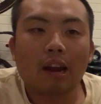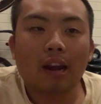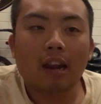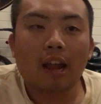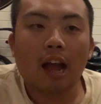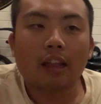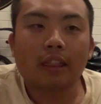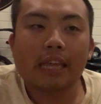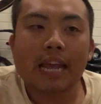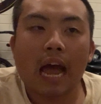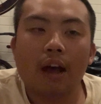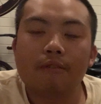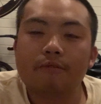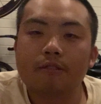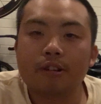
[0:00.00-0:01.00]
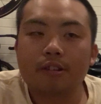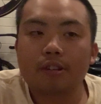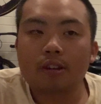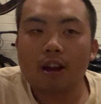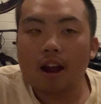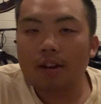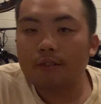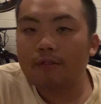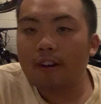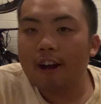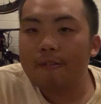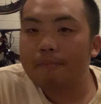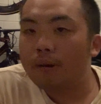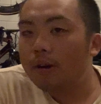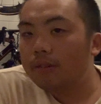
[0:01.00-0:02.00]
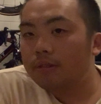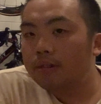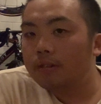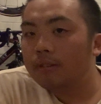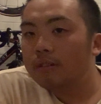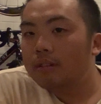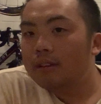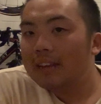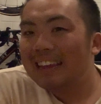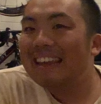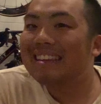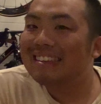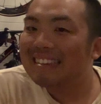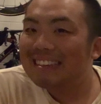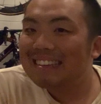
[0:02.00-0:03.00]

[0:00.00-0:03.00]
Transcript: like the average nine to five person is,